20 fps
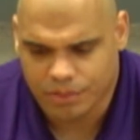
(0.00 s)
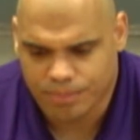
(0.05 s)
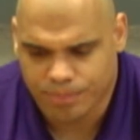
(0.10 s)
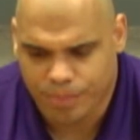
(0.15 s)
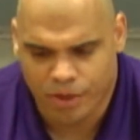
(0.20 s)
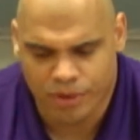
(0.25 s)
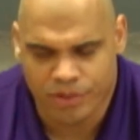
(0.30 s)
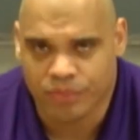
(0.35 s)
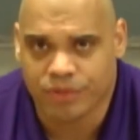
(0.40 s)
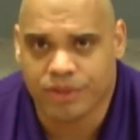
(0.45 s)

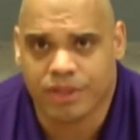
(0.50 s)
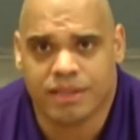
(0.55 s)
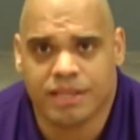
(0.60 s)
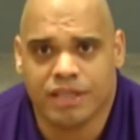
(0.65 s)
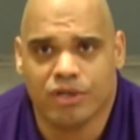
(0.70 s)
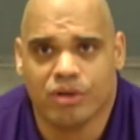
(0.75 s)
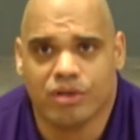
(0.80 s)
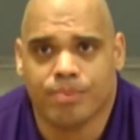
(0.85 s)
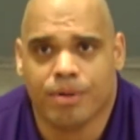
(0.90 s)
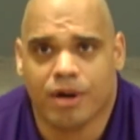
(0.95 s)
partnering with the
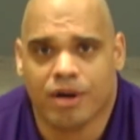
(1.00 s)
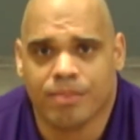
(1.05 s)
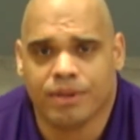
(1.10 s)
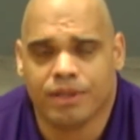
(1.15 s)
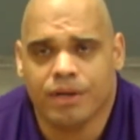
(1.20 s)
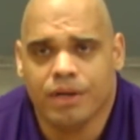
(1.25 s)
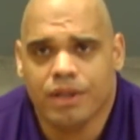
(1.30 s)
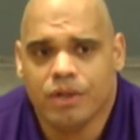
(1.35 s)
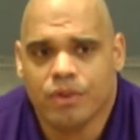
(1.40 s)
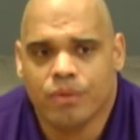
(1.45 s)
theater
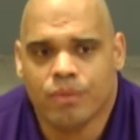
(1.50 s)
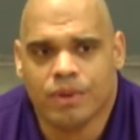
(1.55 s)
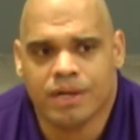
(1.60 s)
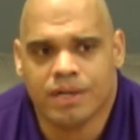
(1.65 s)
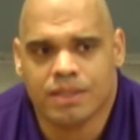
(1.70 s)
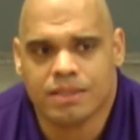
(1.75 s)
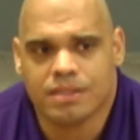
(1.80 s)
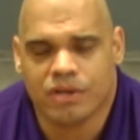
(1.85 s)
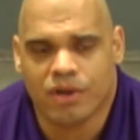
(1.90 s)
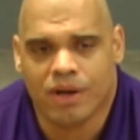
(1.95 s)
department
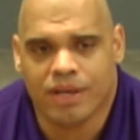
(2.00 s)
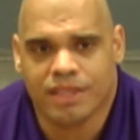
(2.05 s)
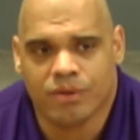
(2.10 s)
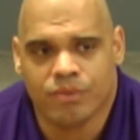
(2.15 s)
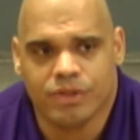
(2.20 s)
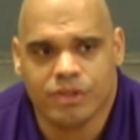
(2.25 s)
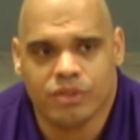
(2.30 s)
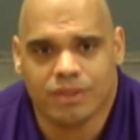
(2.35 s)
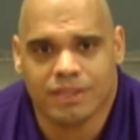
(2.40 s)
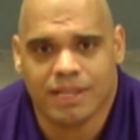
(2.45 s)
was, you know, I think
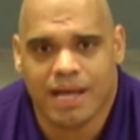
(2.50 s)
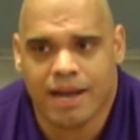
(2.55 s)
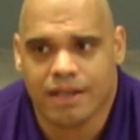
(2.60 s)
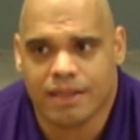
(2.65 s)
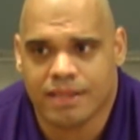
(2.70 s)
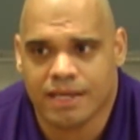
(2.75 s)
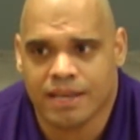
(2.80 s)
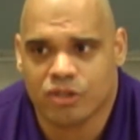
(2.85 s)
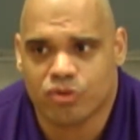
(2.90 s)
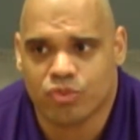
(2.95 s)
we do a lot
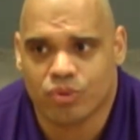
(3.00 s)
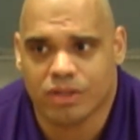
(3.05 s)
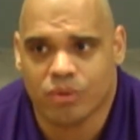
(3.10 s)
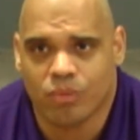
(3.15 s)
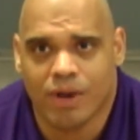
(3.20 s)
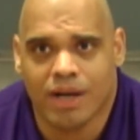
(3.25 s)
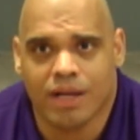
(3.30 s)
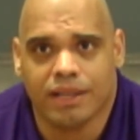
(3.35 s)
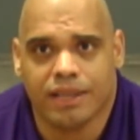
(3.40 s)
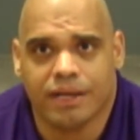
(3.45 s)
of things really
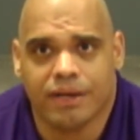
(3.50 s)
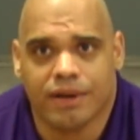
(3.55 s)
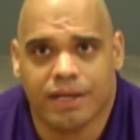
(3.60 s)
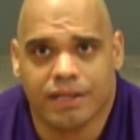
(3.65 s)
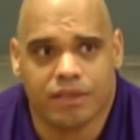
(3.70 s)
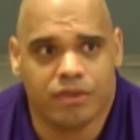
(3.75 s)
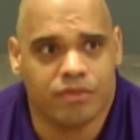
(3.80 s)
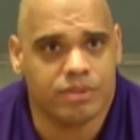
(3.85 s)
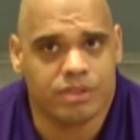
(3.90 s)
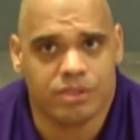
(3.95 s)
well here
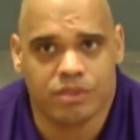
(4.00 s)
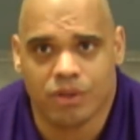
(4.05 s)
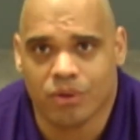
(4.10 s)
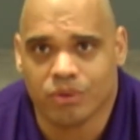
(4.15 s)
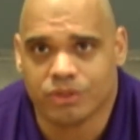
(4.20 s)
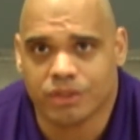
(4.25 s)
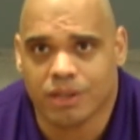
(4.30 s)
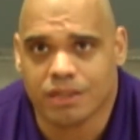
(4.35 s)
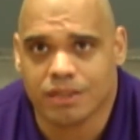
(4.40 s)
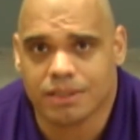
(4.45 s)
at the University
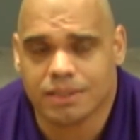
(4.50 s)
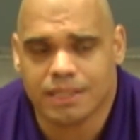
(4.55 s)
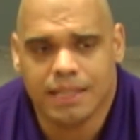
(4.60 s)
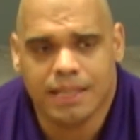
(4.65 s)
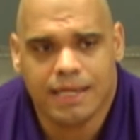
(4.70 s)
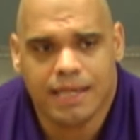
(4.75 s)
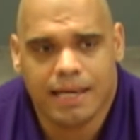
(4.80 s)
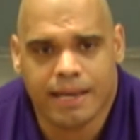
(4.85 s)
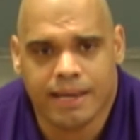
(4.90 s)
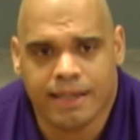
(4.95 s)
of the Ozarks,
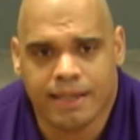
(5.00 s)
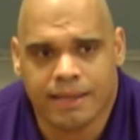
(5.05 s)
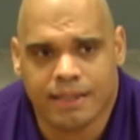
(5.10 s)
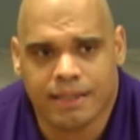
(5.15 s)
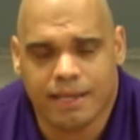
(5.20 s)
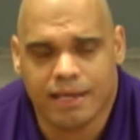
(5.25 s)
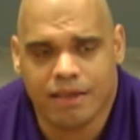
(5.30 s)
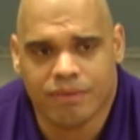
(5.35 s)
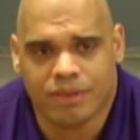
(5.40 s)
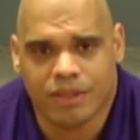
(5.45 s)

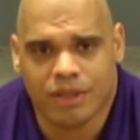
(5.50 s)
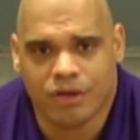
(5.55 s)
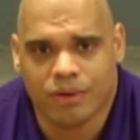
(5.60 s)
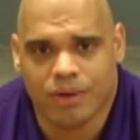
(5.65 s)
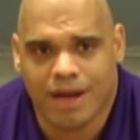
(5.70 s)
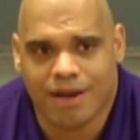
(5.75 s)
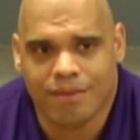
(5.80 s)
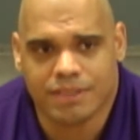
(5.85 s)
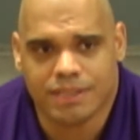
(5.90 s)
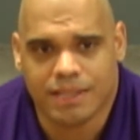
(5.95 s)
and even
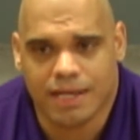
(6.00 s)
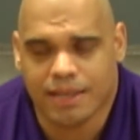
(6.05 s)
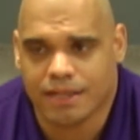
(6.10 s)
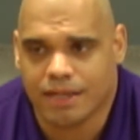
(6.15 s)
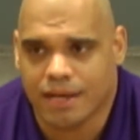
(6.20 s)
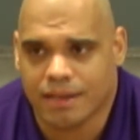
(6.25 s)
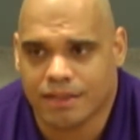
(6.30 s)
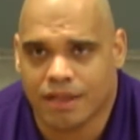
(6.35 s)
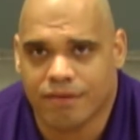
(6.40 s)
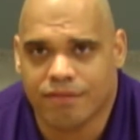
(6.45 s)
though obviously
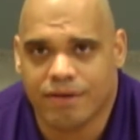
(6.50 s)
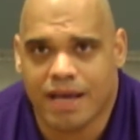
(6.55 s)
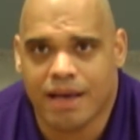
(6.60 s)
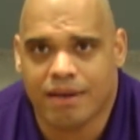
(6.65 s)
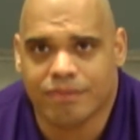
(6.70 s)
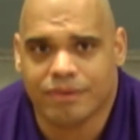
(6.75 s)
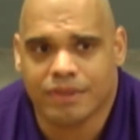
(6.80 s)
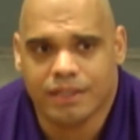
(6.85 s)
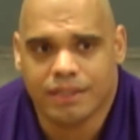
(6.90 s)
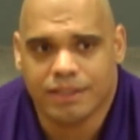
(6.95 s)
I'd love to
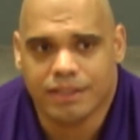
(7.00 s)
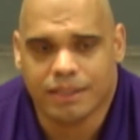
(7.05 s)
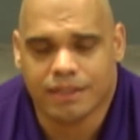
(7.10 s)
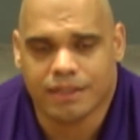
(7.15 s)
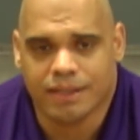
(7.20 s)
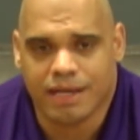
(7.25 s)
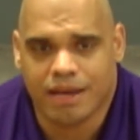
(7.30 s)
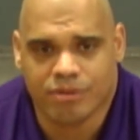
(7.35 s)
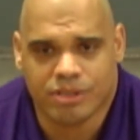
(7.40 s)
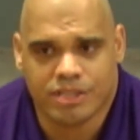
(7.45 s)
have
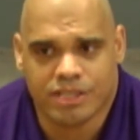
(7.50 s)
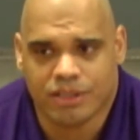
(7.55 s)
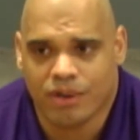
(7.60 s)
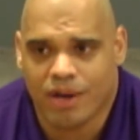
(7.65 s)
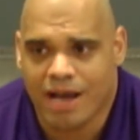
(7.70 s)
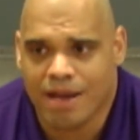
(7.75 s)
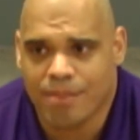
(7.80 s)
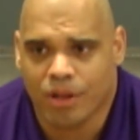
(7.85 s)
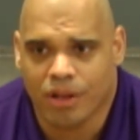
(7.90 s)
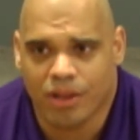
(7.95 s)
every single
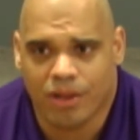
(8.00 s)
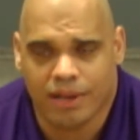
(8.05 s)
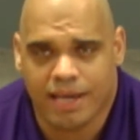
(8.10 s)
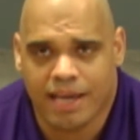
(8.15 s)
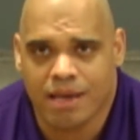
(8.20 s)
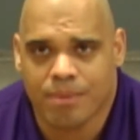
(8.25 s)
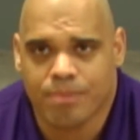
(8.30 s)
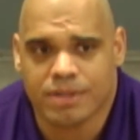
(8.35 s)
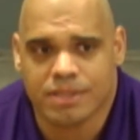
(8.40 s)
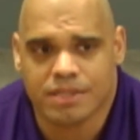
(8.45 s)
eyeball on
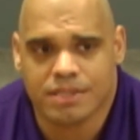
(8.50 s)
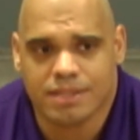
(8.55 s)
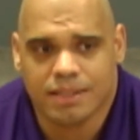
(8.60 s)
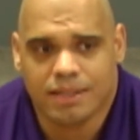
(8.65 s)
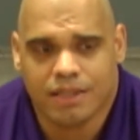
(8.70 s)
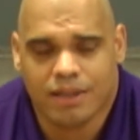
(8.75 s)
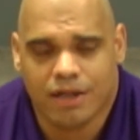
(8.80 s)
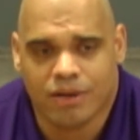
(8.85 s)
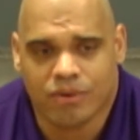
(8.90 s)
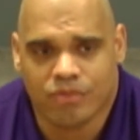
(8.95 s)
campus
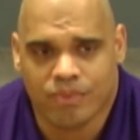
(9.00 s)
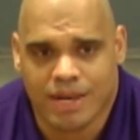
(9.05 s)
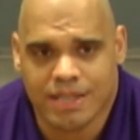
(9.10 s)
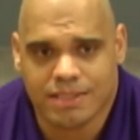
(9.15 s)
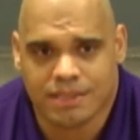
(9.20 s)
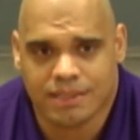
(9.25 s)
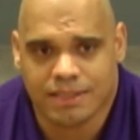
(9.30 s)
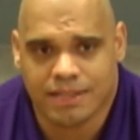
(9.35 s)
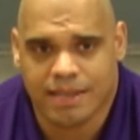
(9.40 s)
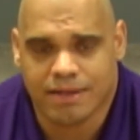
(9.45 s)
on
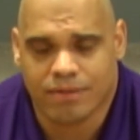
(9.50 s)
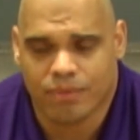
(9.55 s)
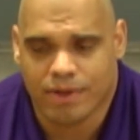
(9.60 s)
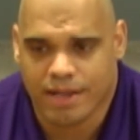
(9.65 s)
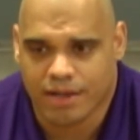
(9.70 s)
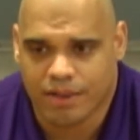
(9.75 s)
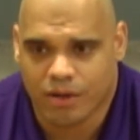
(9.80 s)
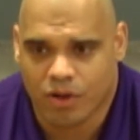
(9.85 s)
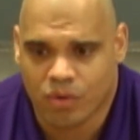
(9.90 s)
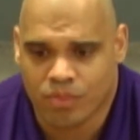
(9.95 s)
wrestling
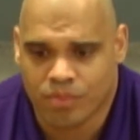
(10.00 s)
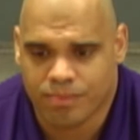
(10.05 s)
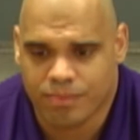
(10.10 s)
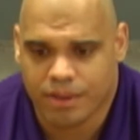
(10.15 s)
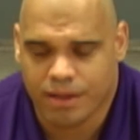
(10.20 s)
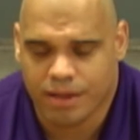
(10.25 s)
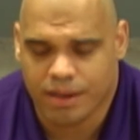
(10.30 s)
at a home